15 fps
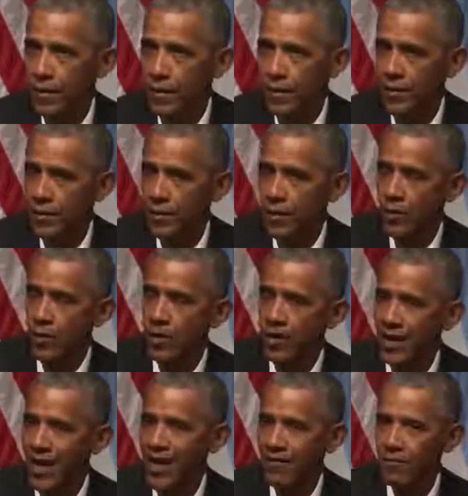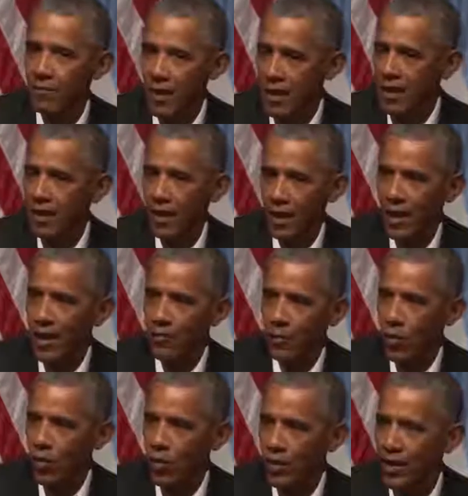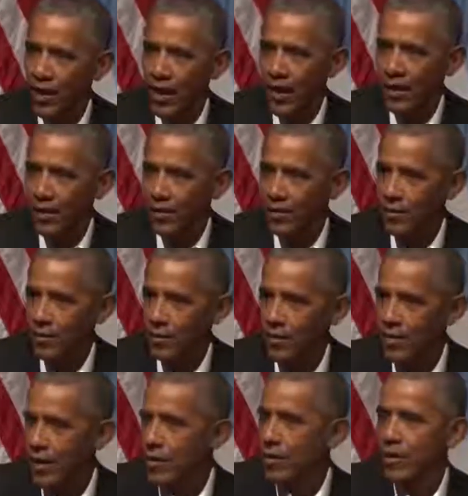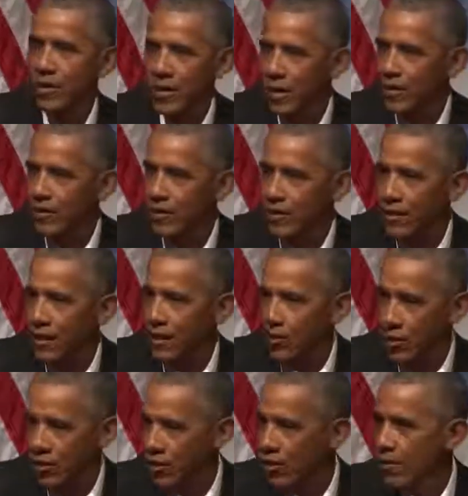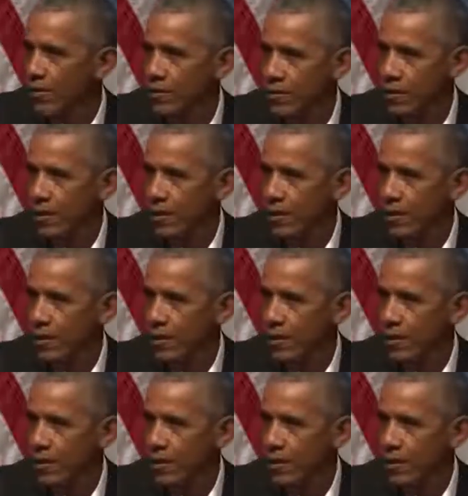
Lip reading: This community gave me a lot more than I was able to give in return,